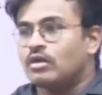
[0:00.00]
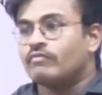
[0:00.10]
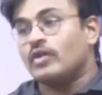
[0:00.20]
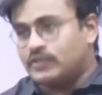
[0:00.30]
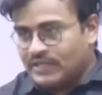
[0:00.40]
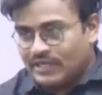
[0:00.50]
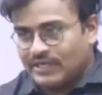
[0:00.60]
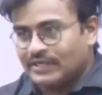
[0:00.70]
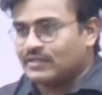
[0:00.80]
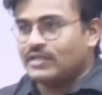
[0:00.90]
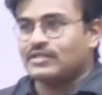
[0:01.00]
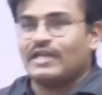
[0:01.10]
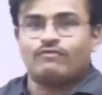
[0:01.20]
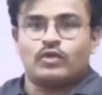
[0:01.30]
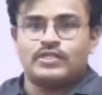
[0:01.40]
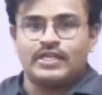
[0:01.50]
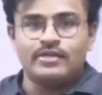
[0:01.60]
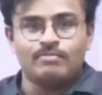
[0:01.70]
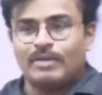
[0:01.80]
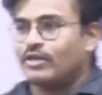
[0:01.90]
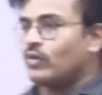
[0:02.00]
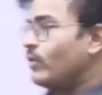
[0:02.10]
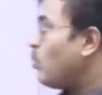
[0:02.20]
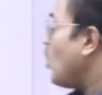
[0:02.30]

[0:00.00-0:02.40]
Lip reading: False ceiling, yes, it's like false ceiling, but you can